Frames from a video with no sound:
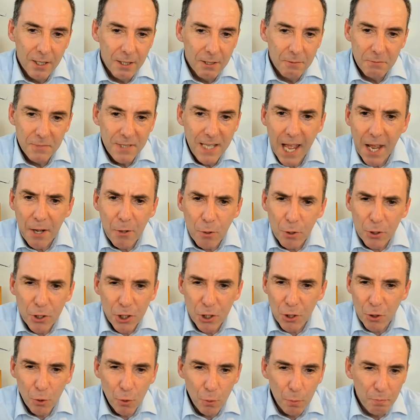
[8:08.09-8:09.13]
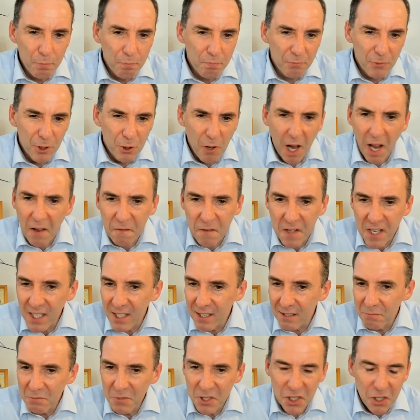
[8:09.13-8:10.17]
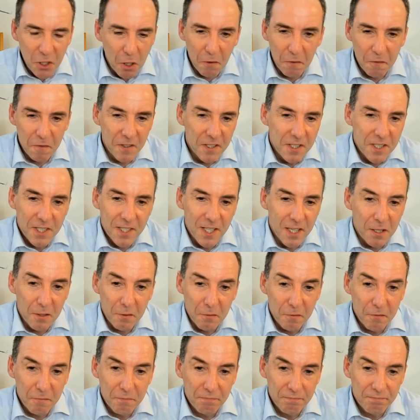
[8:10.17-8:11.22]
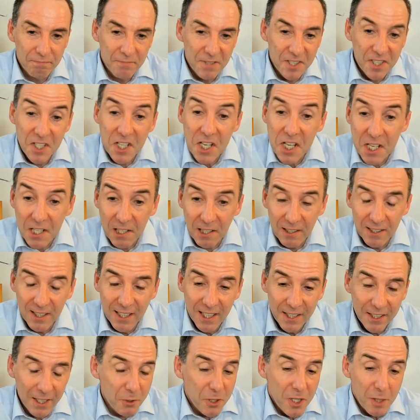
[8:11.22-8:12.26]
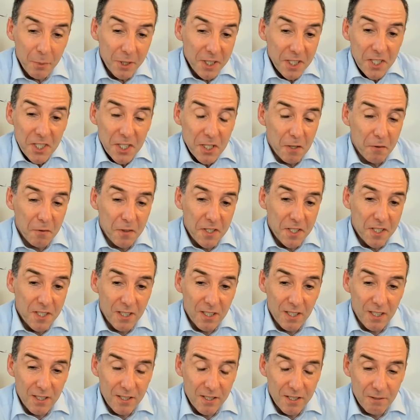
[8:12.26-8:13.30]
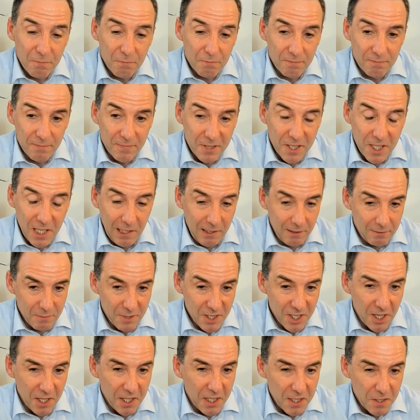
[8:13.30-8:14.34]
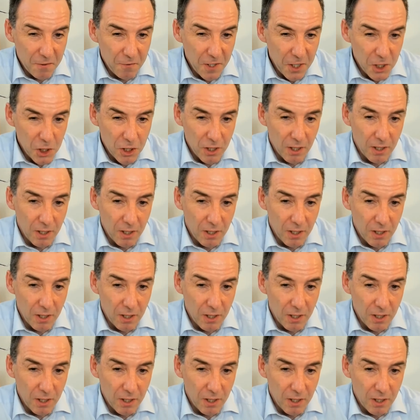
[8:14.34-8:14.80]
nanotube graphene stuff instead of steel? Now, some of this stuff is still science fiction,